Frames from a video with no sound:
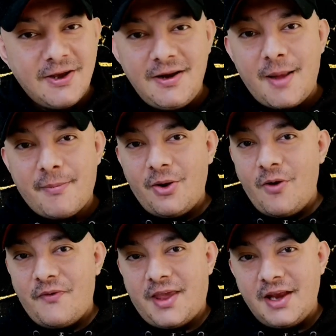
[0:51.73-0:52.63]
Turn that bell
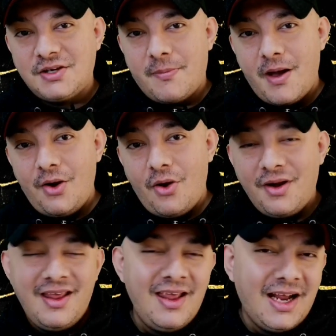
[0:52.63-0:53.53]
notification button
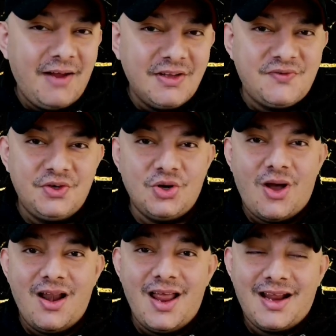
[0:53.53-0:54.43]
on. Give this
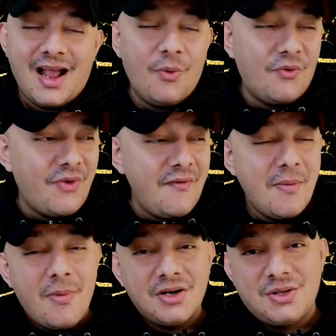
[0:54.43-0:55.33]
video a like. I would
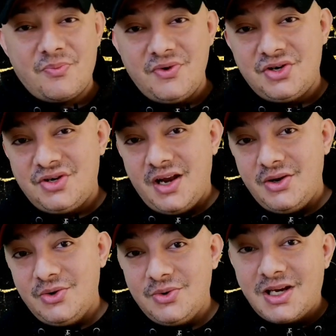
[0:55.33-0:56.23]
very much
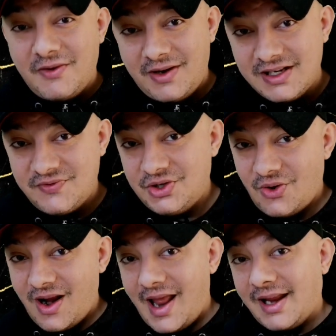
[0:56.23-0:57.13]
appreciate you giving this
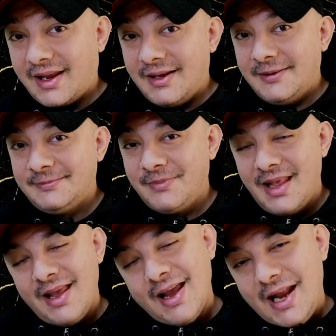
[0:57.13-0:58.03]
video a like.
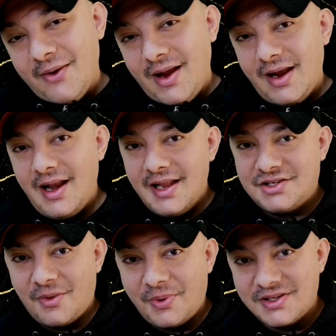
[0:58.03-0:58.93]
Anyway,
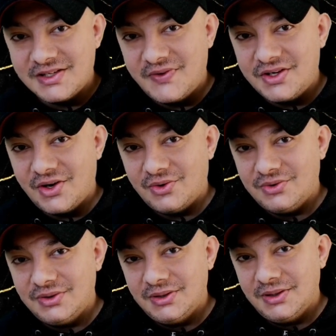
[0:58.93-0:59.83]
let's jump into this video.